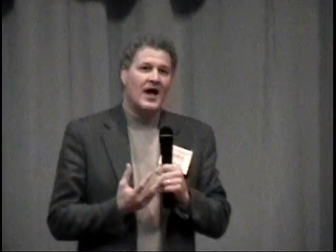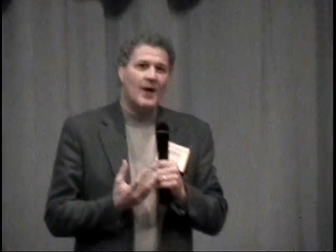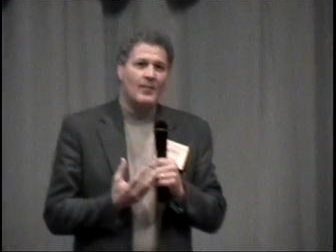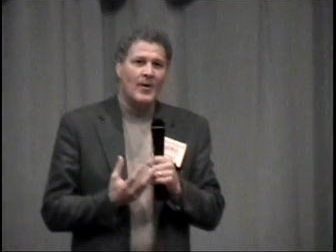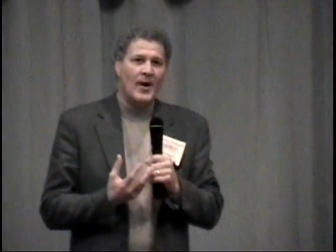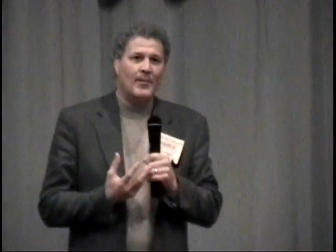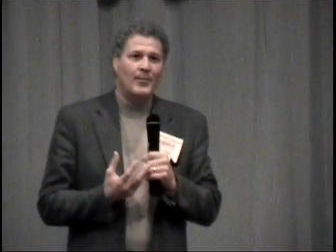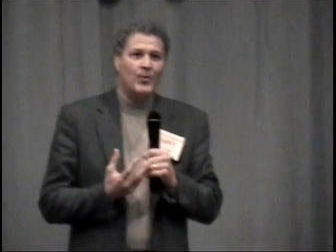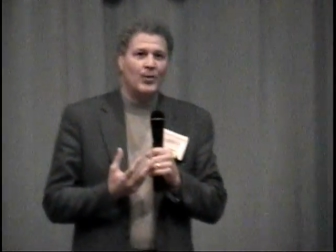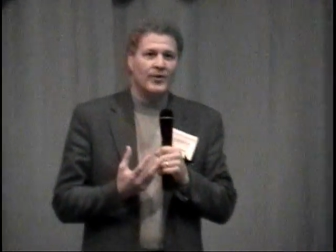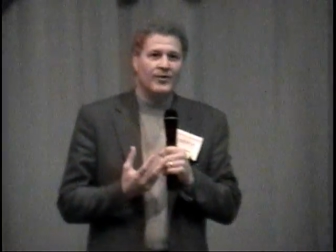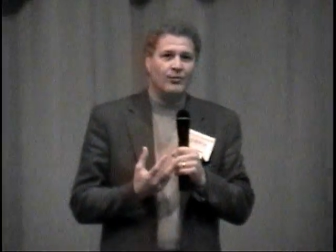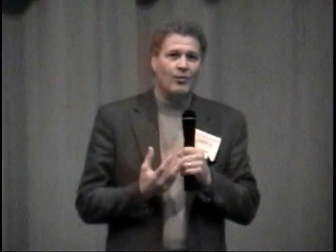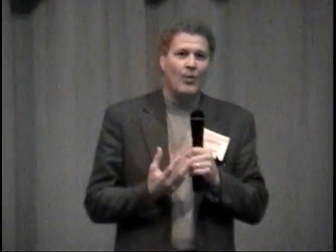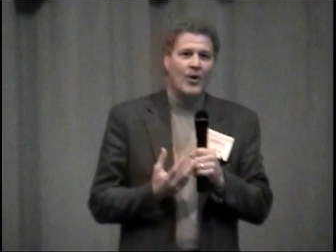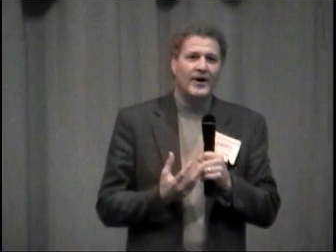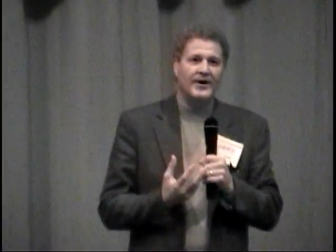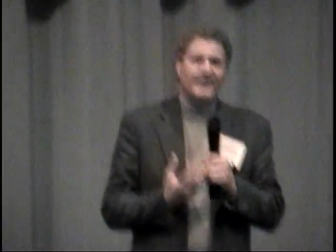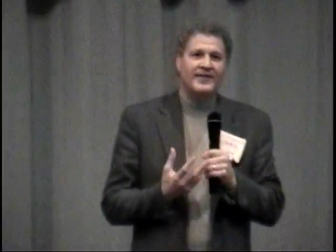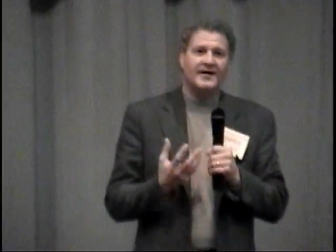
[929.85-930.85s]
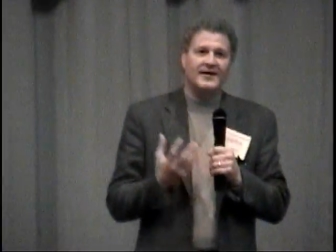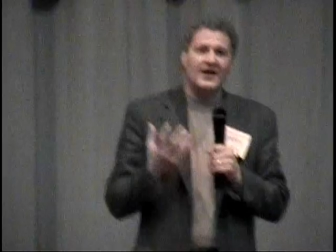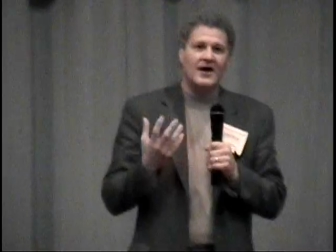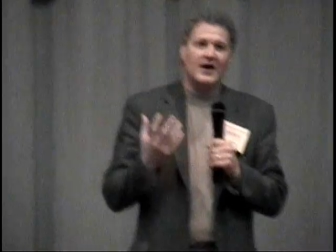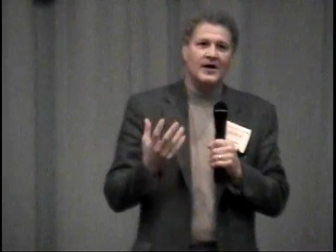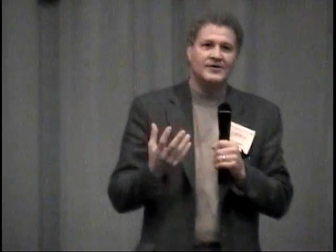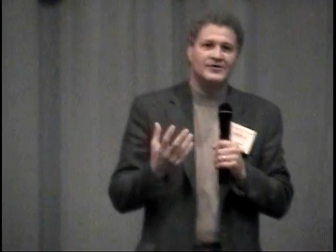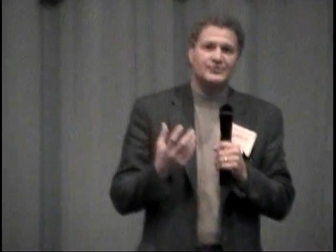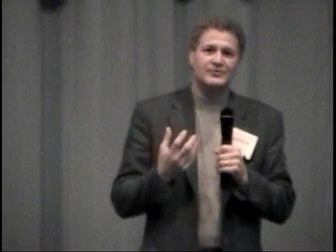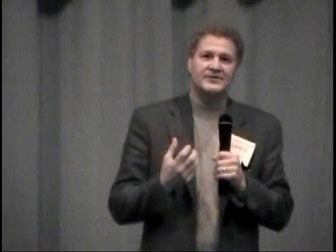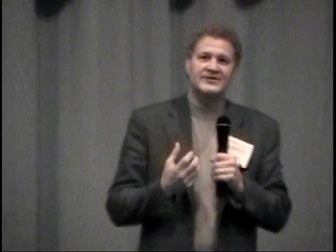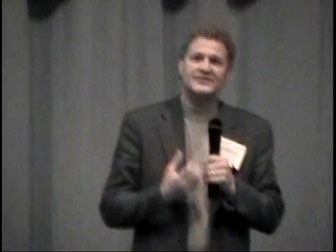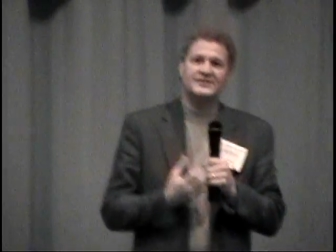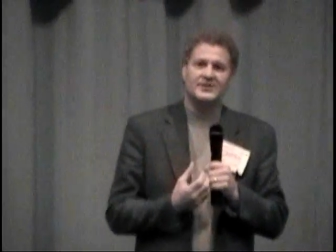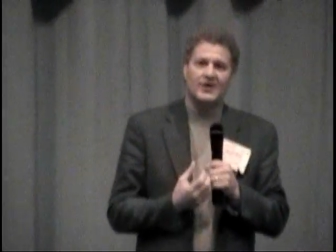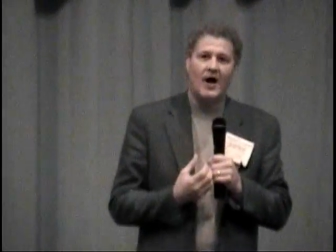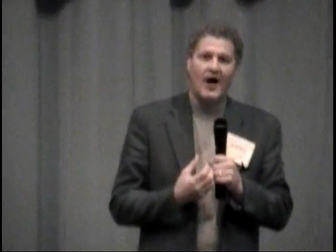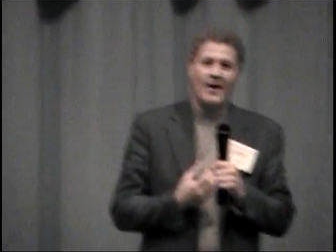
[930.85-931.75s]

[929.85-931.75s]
come up with one of the country's